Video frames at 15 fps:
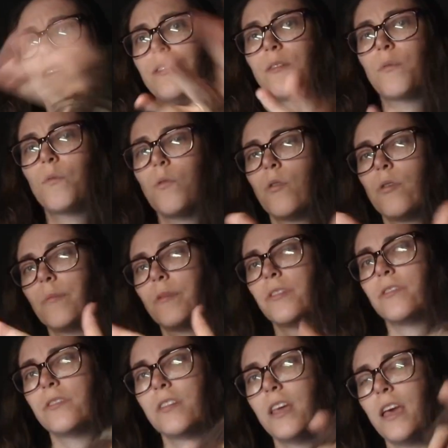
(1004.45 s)
without the
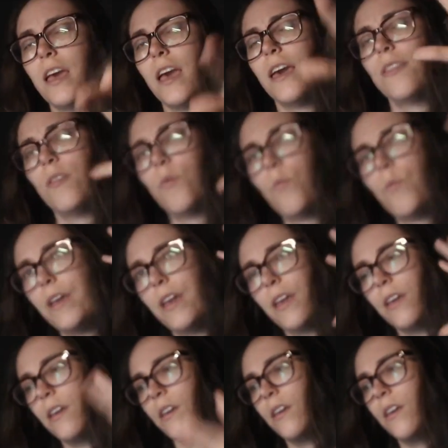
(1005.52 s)
warmers and the
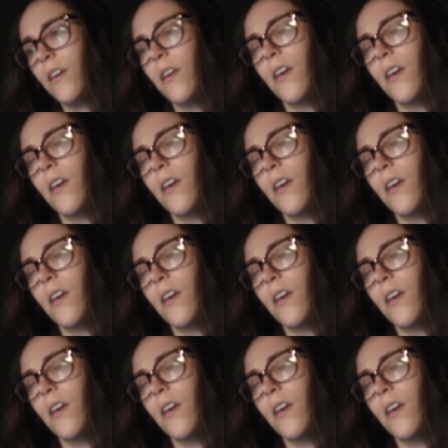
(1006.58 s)
wig